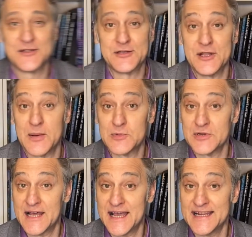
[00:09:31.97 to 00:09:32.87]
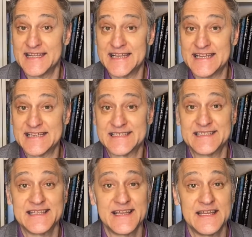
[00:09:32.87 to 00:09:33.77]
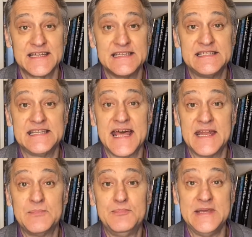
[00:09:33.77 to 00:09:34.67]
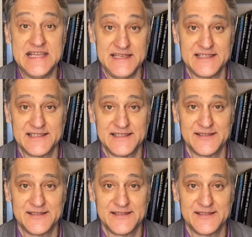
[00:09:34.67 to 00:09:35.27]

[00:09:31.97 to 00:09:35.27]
Number 9 is deadbeat.